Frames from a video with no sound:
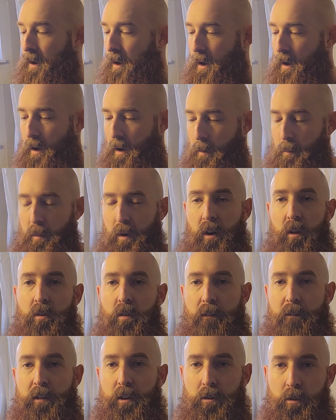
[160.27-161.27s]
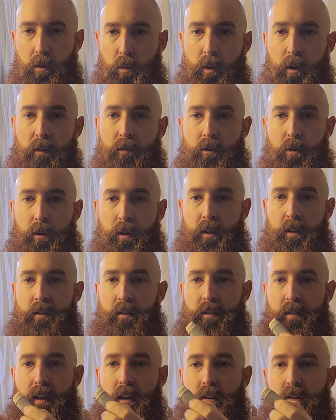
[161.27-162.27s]
Another official way of doing
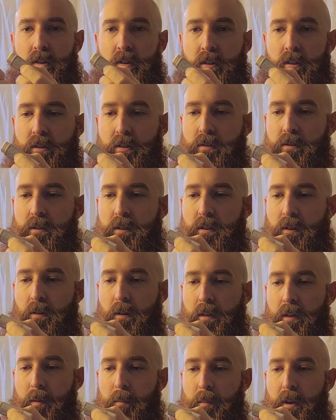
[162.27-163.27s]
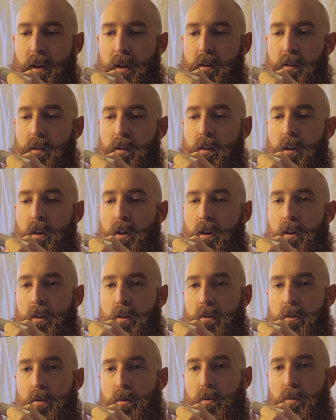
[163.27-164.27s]
this is actually just using the thumbnail
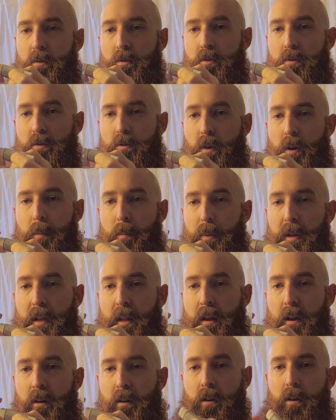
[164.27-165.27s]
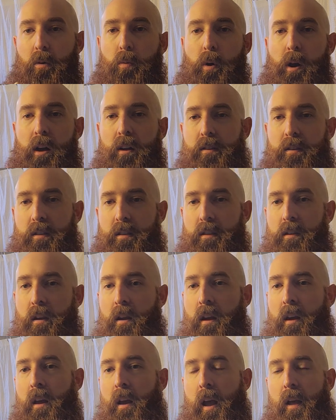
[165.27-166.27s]
to scrape a layer across
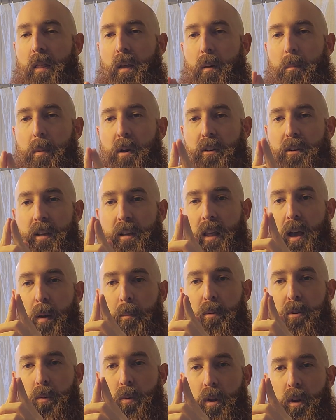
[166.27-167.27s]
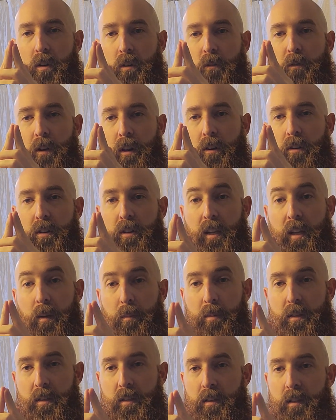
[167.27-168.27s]
and then melting that between your
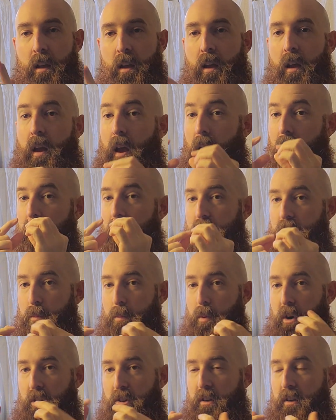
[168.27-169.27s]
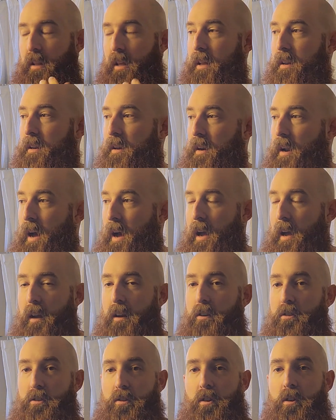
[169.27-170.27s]
fingertips and then just brushing that in.
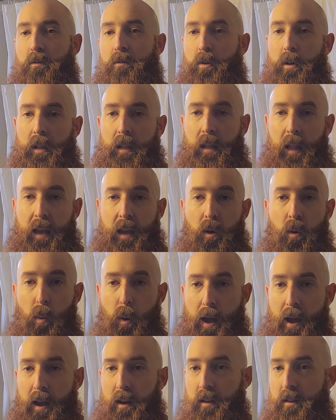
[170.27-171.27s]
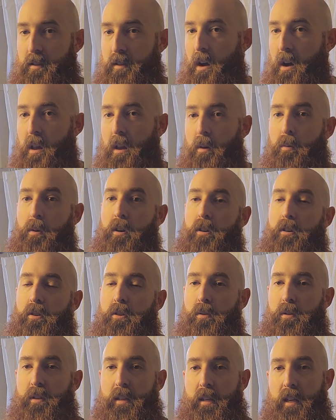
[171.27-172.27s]
I just go for a light wax. All I want
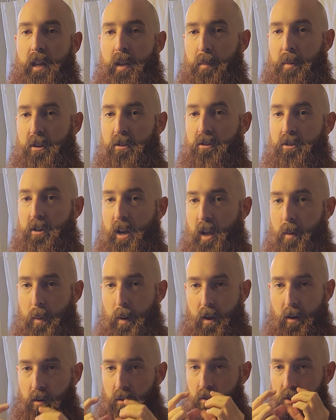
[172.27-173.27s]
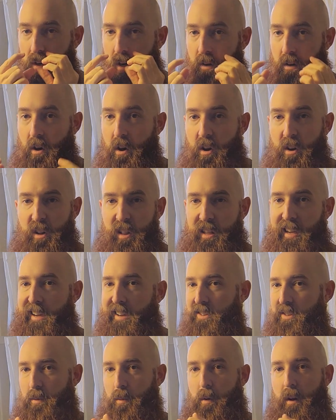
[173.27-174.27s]
to do is to keep its shape. I don't try and curl it.
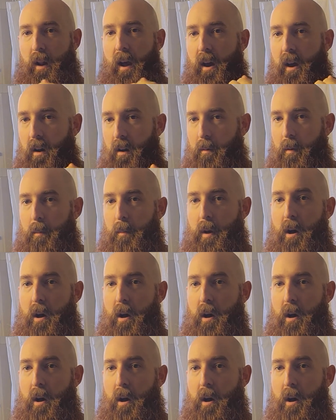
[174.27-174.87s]
I just want to have it.